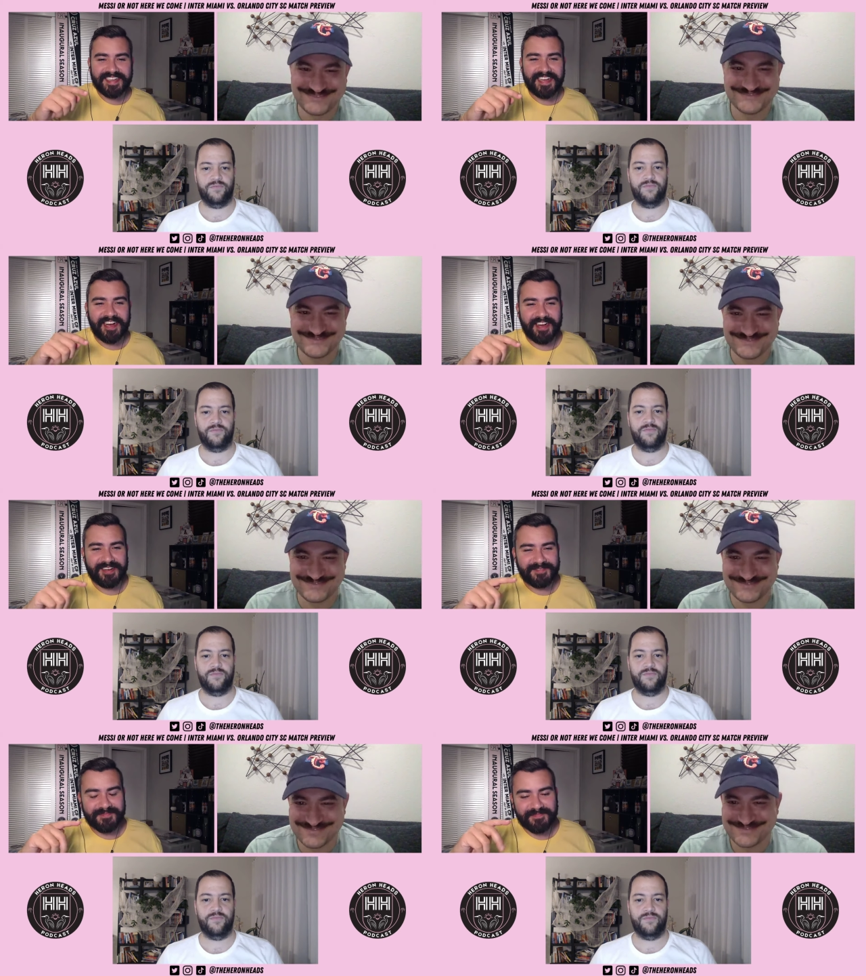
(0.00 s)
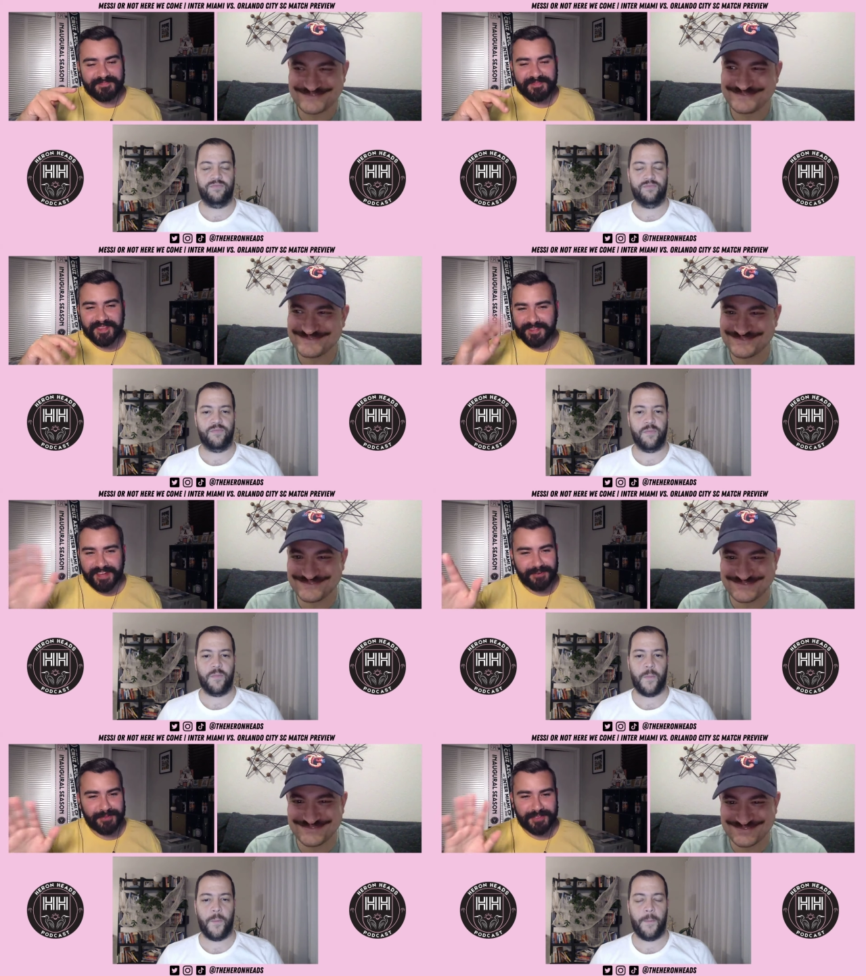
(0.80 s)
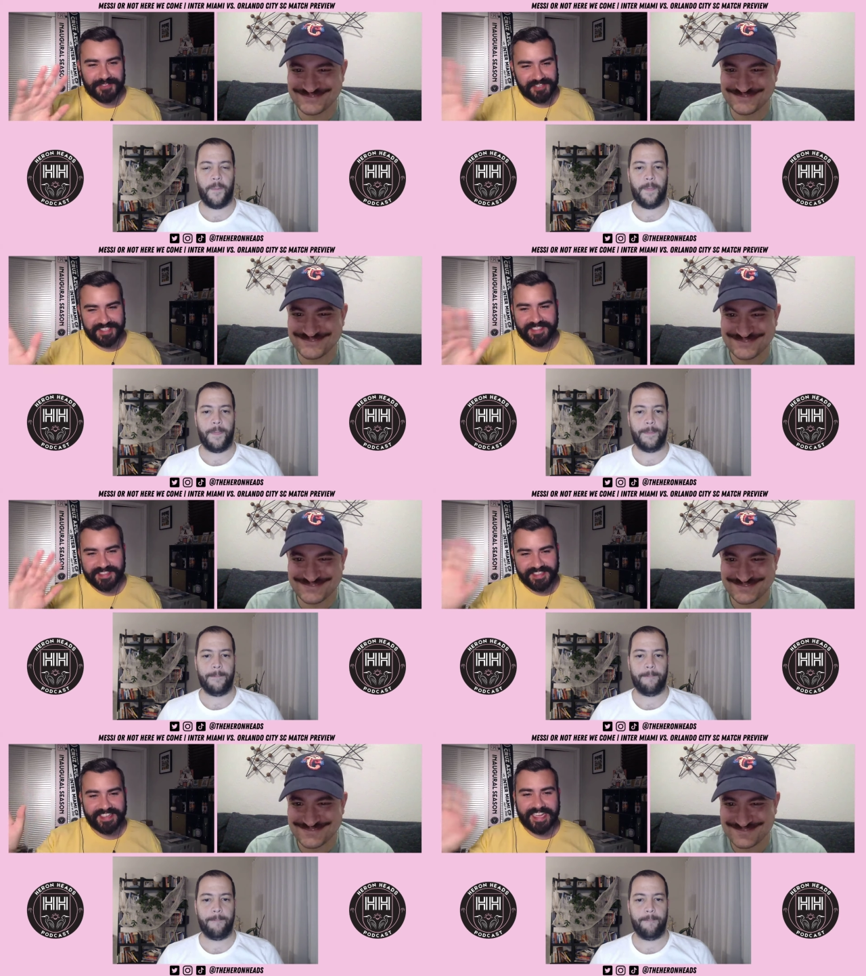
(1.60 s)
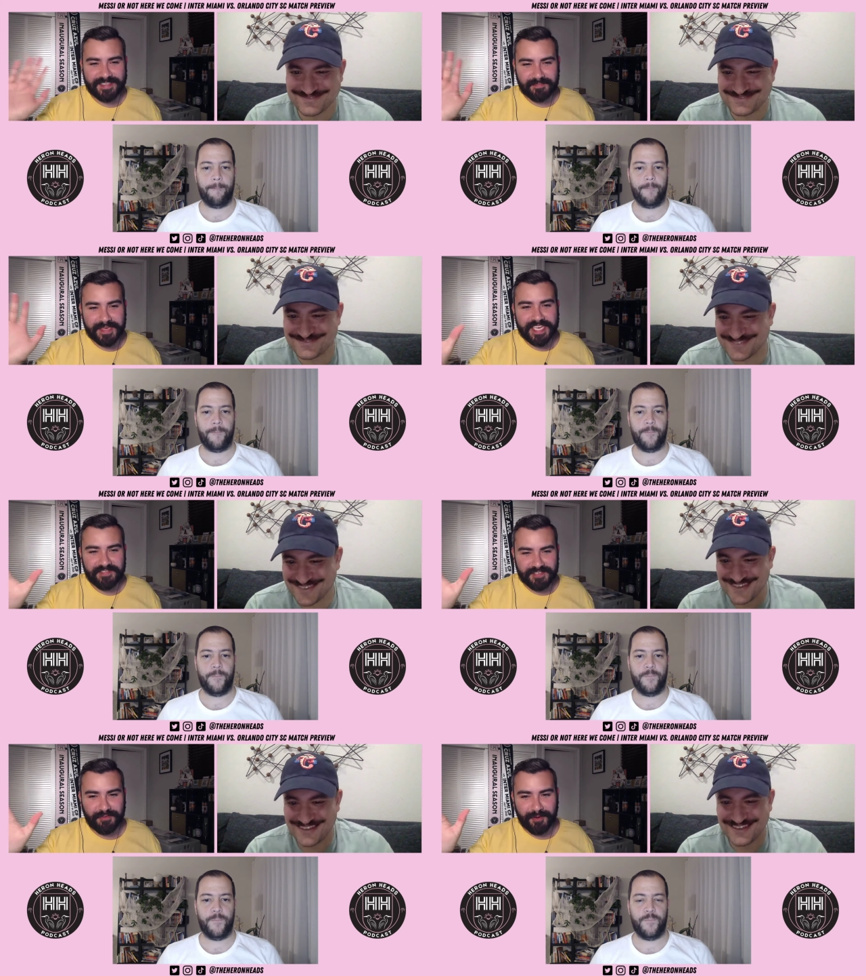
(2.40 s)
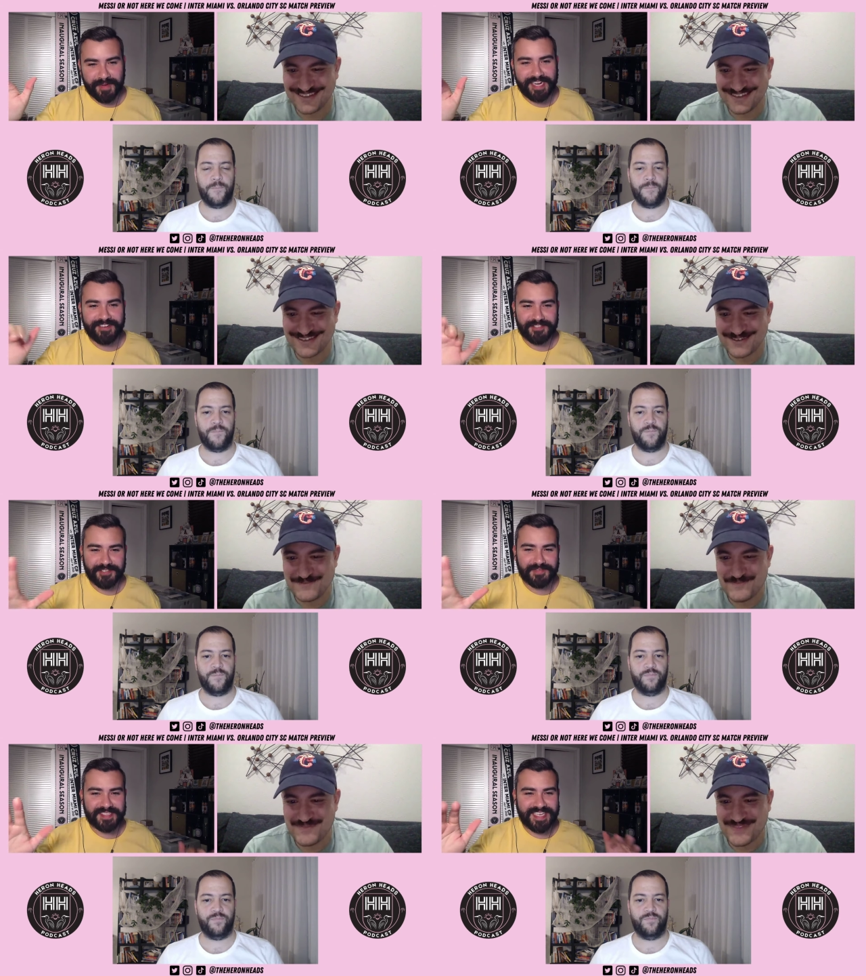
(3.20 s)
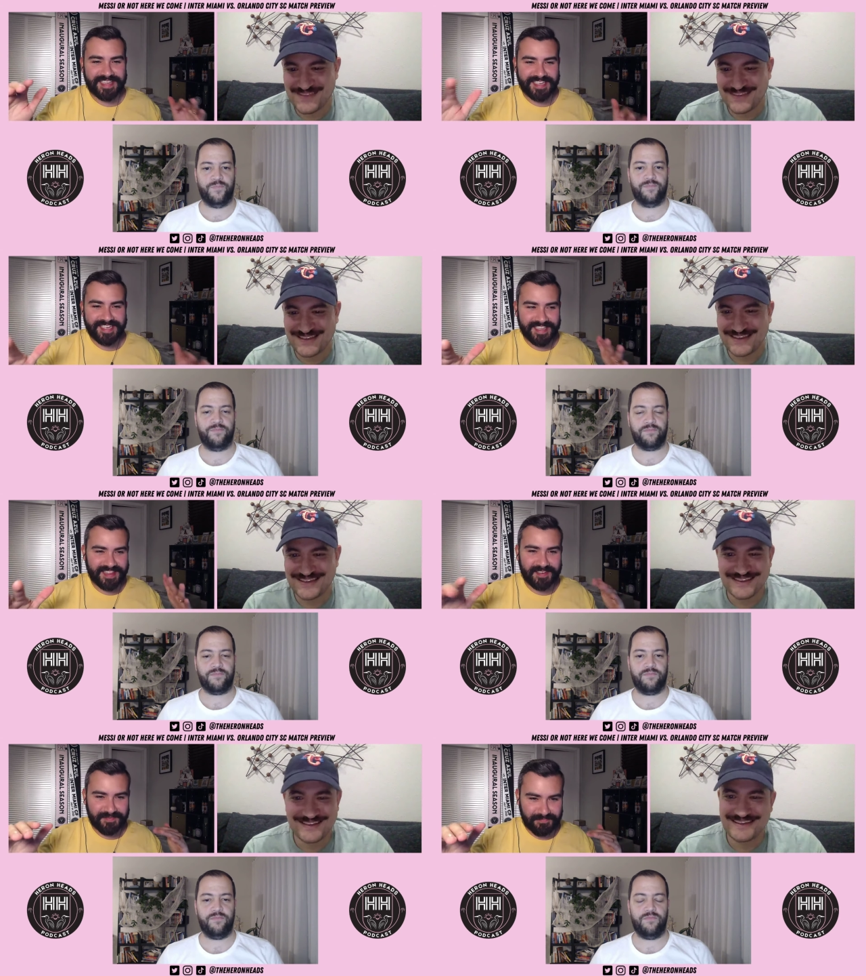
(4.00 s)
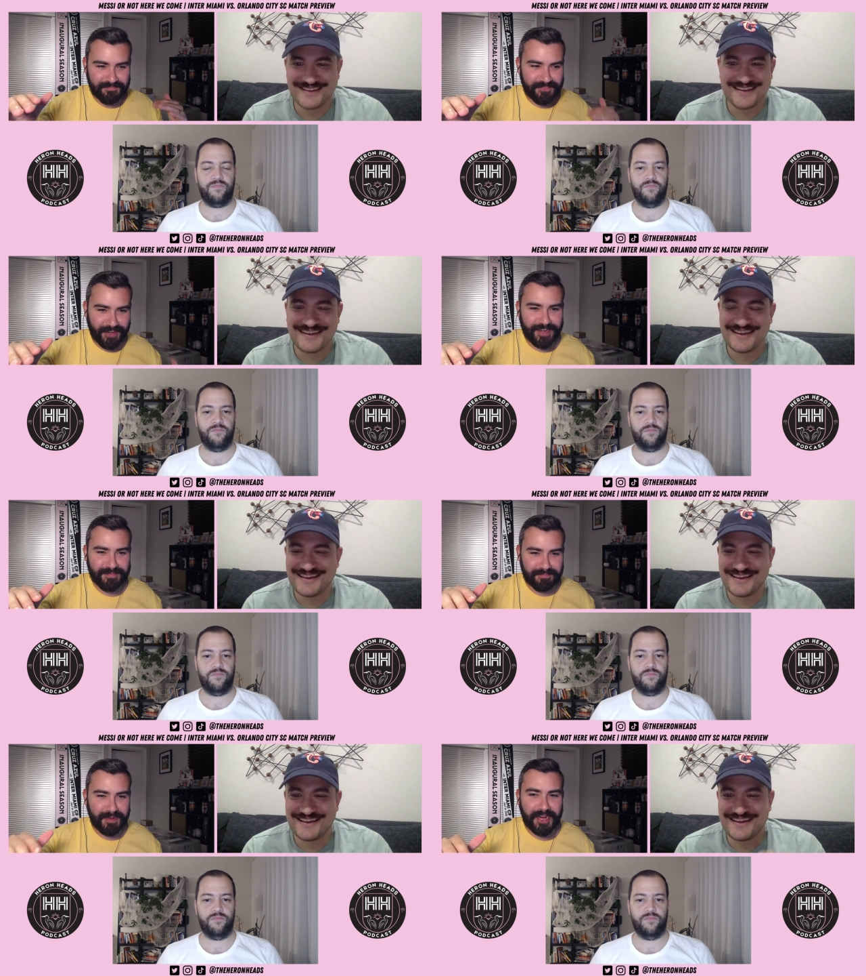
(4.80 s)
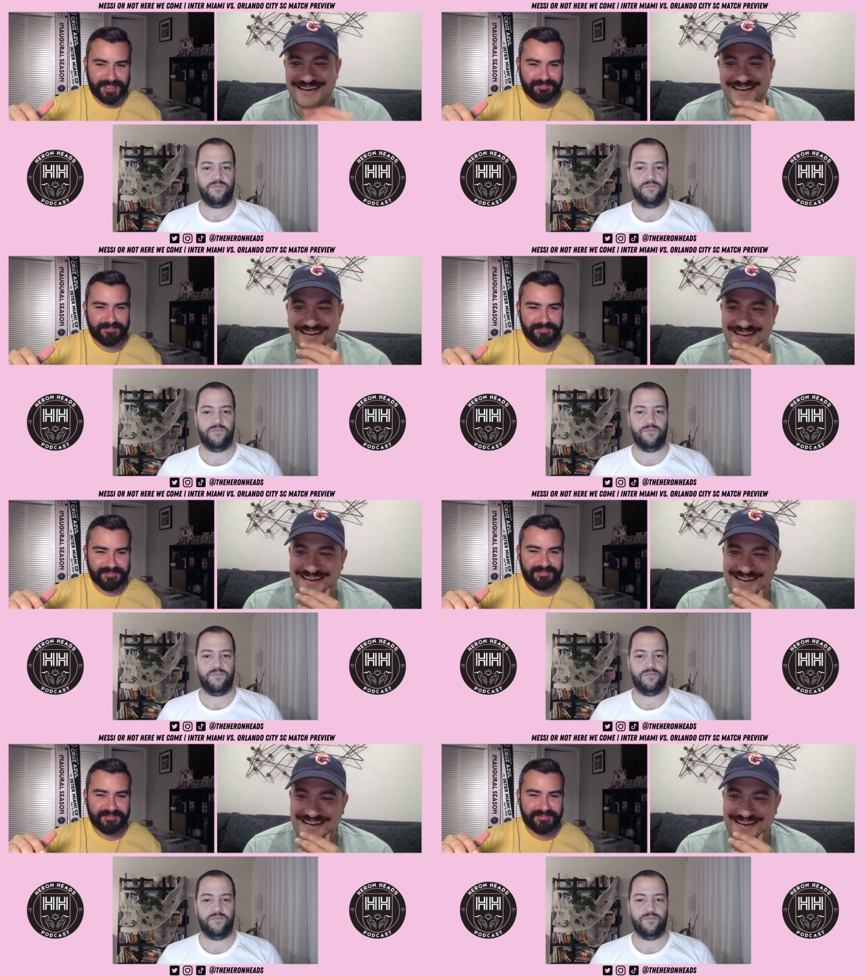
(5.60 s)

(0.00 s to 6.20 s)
Speaker 1: Um, Facundo's just at the peak of his form right now, and Josef is at like the very bottom.